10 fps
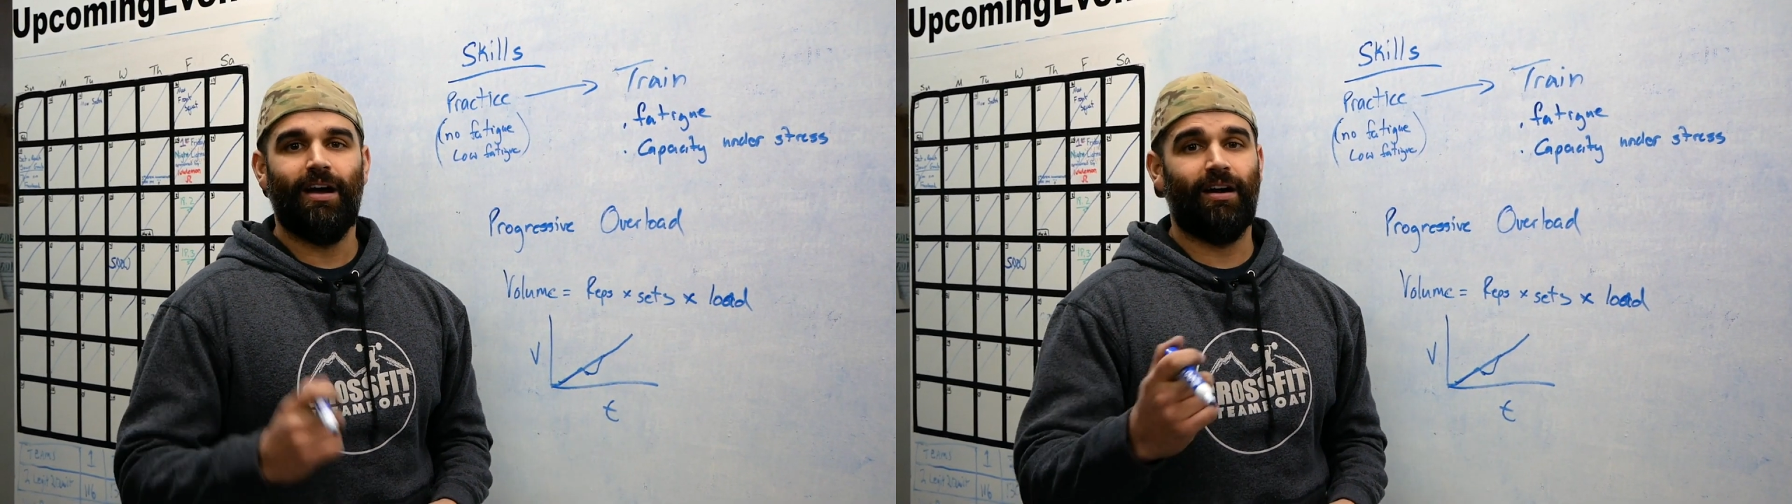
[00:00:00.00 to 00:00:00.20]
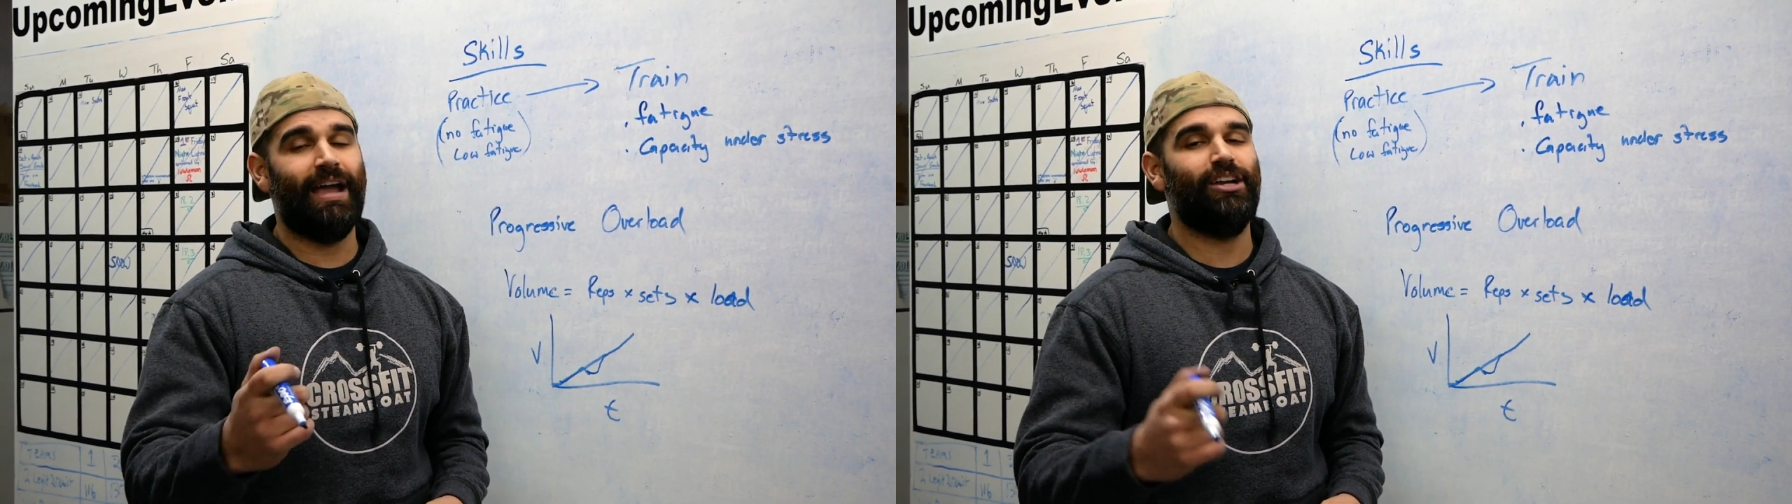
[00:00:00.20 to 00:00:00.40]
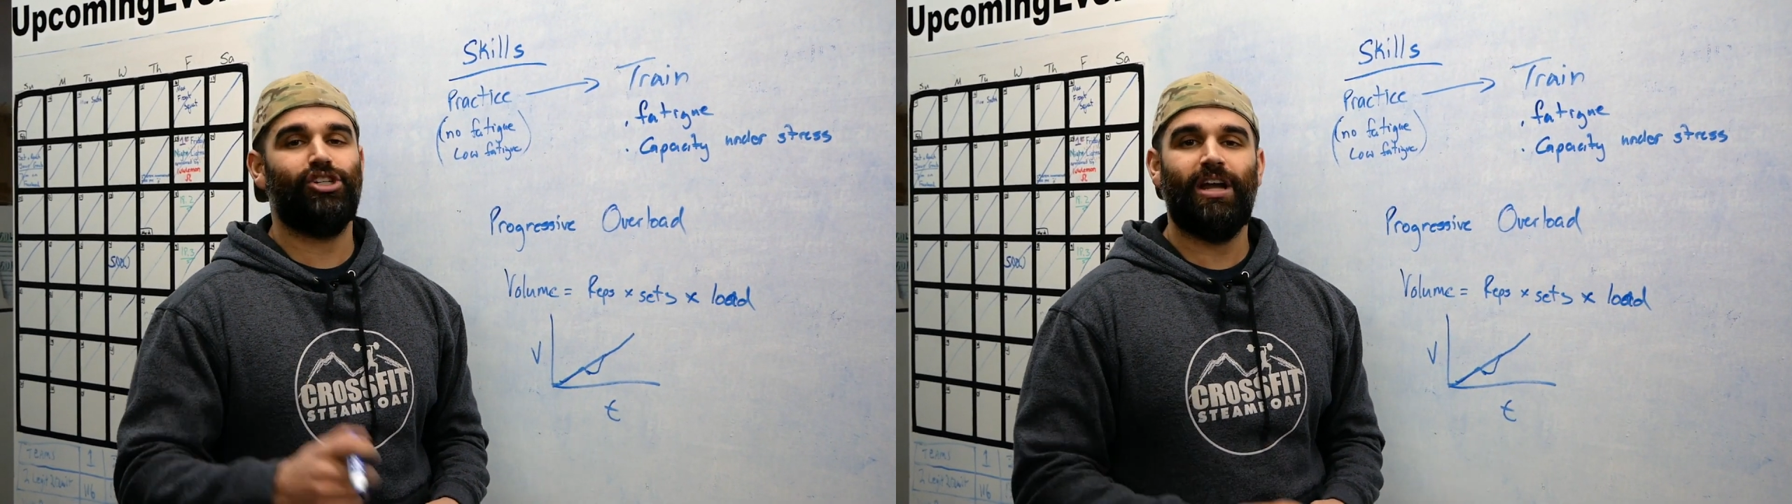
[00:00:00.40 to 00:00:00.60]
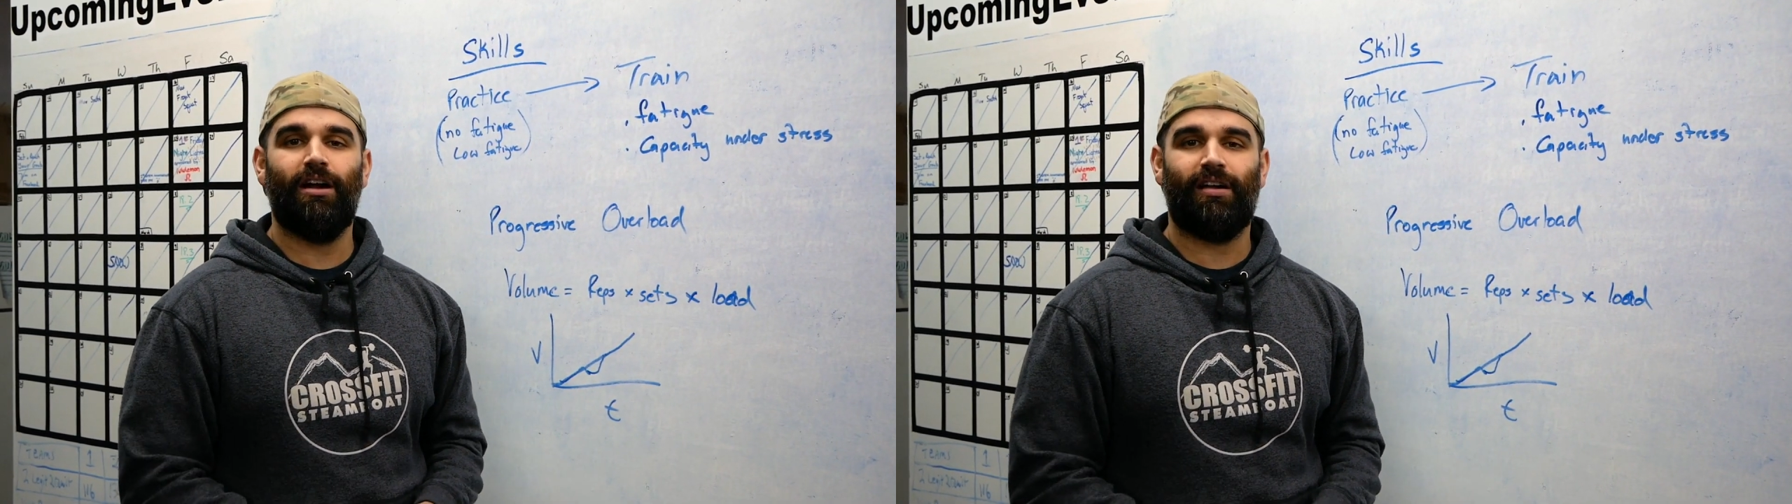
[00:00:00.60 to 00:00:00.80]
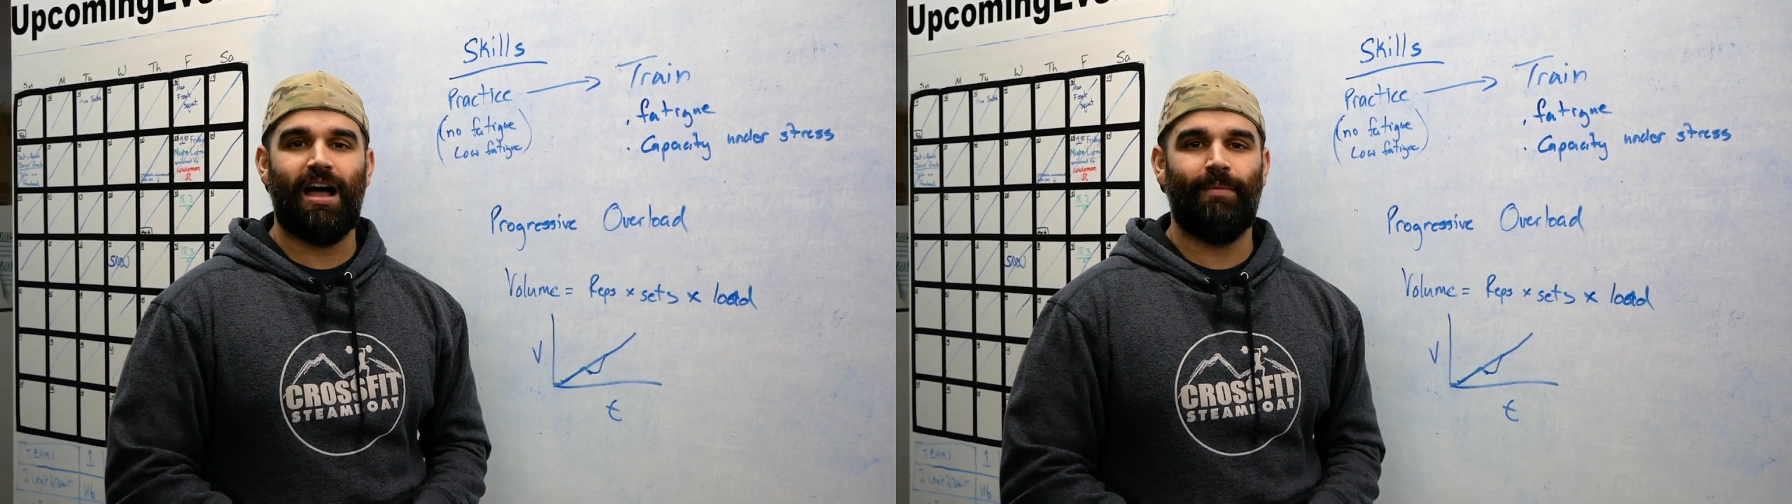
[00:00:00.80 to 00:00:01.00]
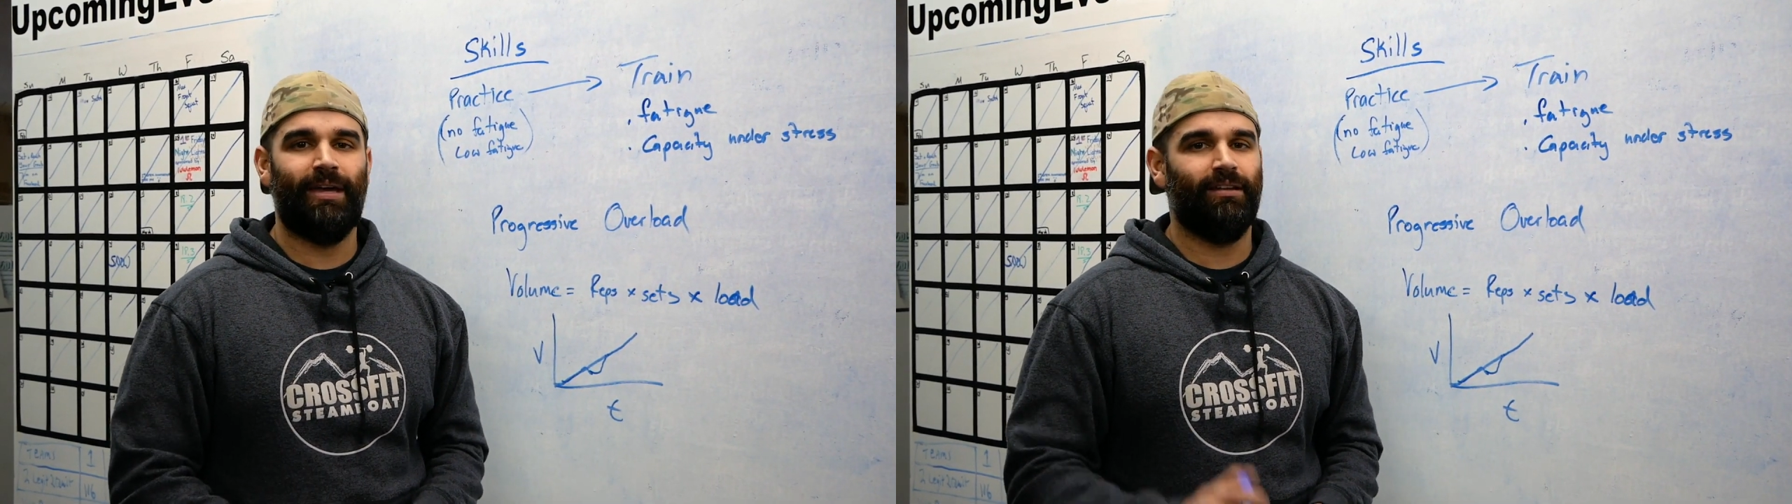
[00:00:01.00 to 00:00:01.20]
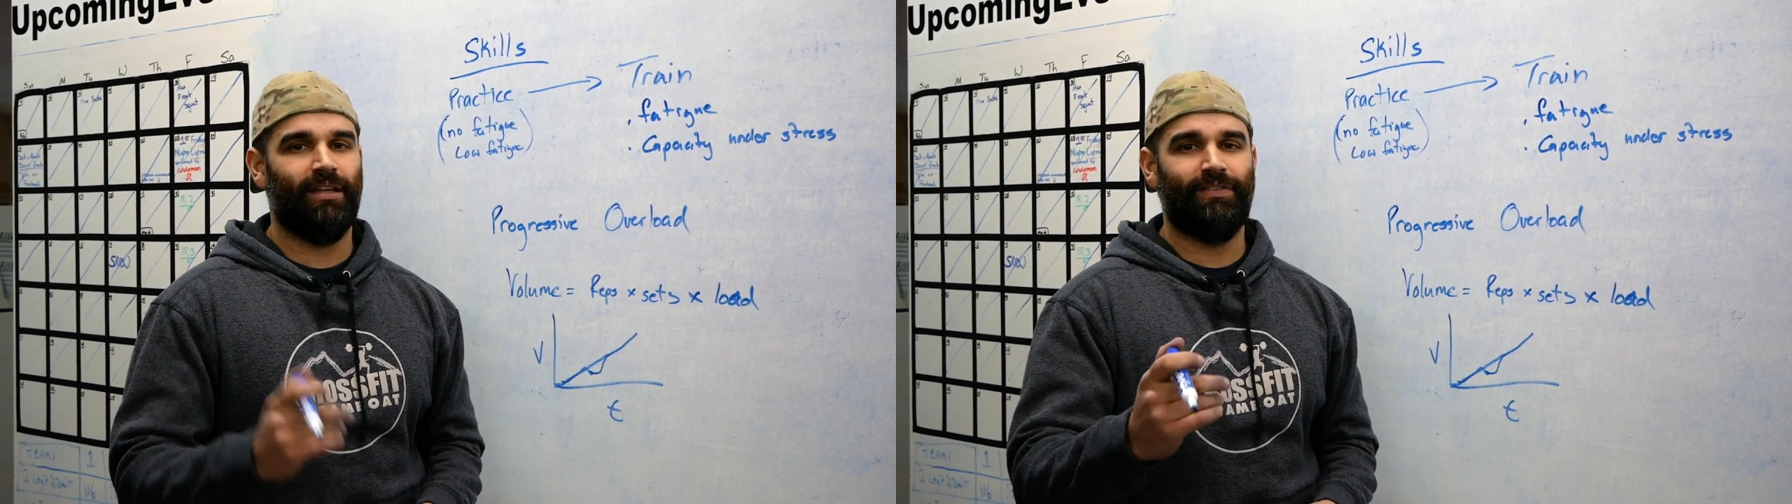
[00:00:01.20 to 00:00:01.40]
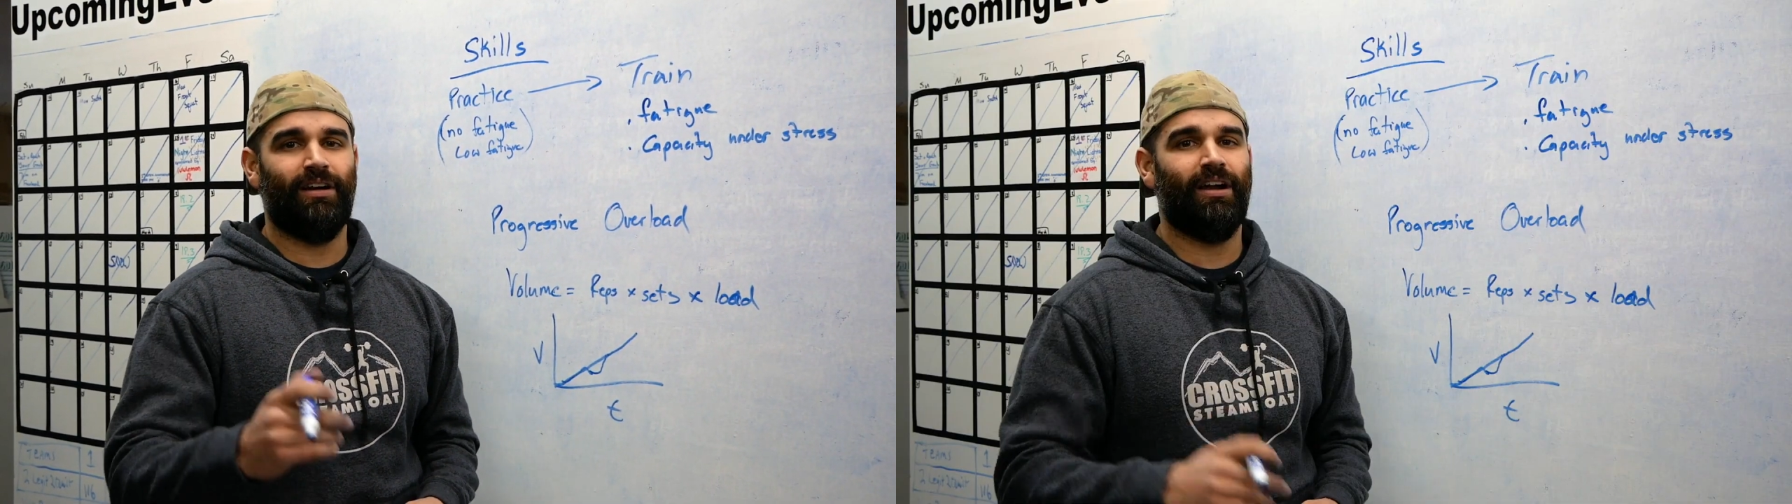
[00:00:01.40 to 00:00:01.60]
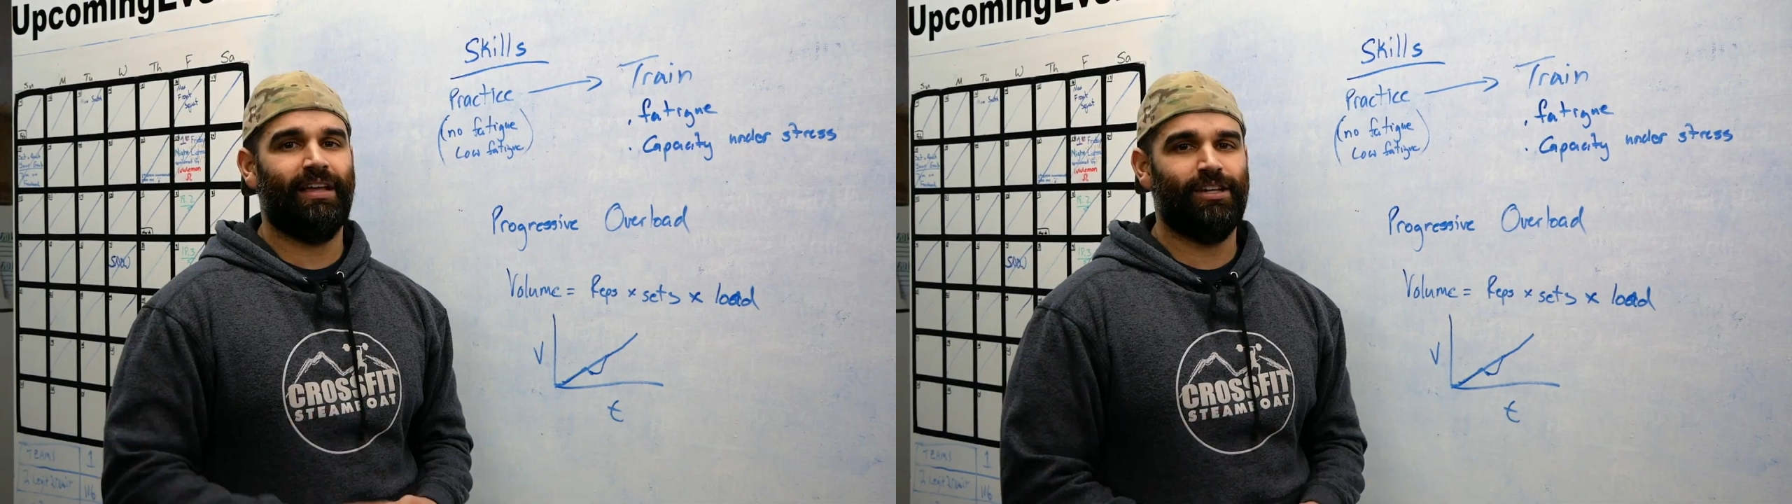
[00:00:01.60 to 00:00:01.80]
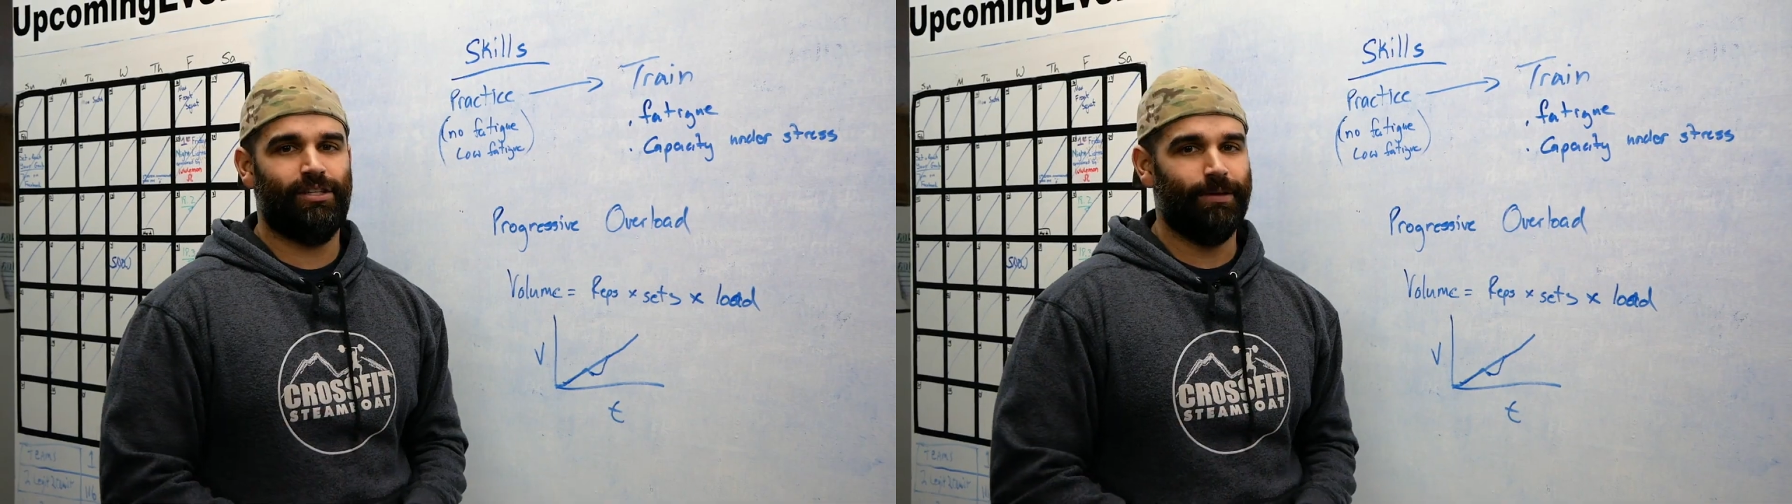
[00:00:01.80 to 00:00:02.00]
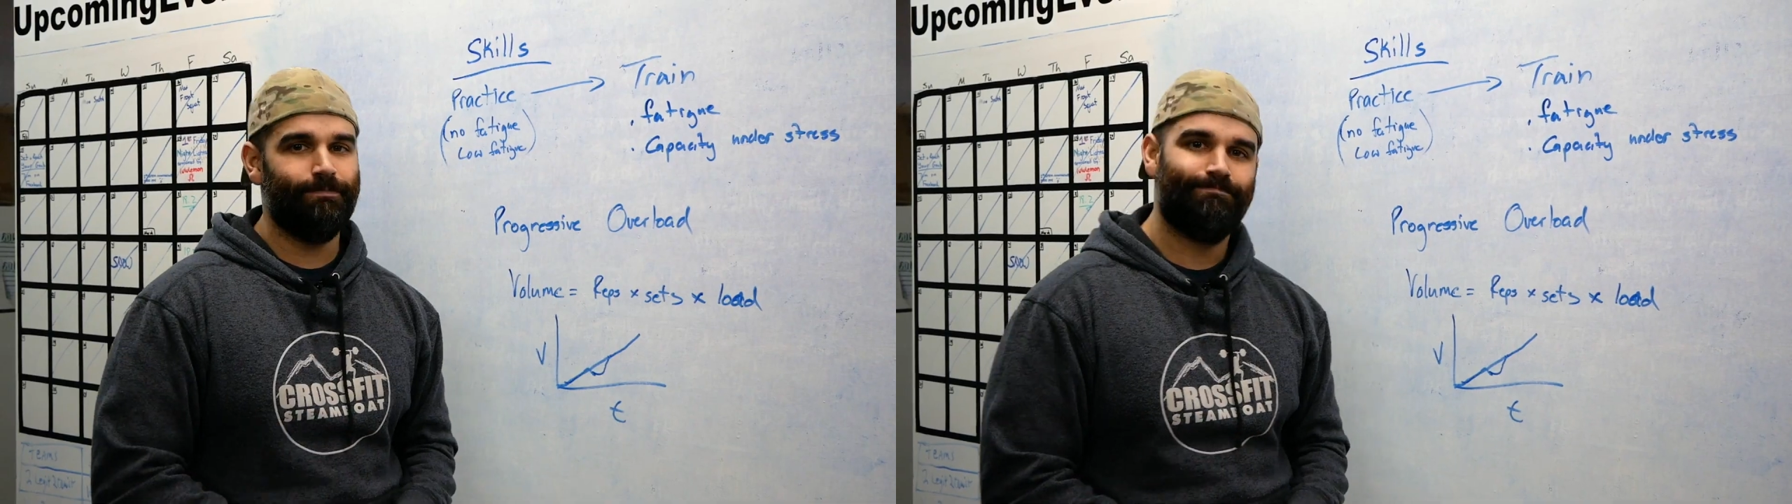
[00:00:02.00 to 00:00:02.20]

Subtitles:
All right, share, comment, love to hear how you guys do.